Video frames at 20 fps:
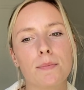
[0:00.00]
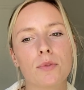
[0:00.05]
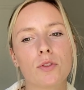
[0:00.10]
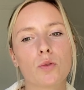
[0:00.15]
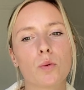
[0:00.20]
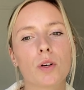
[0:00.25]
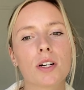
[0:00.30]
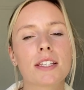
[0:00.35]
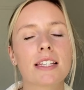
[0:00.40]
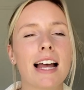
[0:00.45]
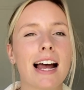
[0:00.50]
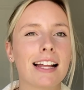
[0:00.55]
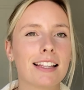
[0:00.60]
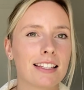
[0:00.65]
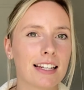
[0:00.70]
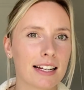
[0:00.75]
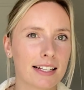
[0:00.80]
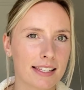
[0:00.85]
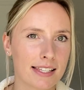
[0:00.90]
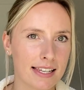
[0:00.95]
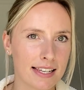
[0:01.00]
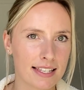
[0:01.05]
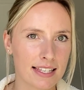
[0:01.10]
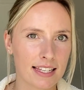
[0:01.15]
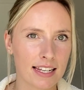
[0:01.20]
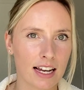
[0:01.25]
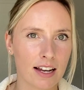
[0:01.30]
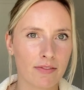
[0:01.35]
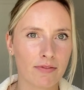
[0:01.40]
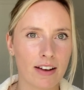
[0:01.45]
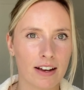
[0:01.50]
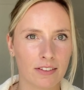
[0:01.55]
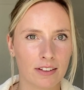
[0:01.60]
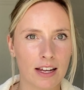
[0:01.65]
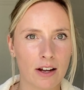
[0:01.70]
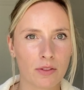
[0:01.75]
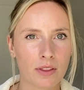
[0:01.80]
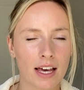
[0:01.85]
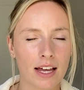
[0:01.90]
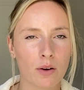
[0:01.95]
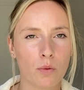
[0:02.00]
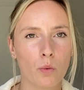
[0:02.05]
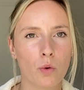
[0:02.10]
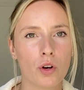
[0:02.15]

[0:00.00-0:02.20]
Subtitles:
towards the end of that season, I found out that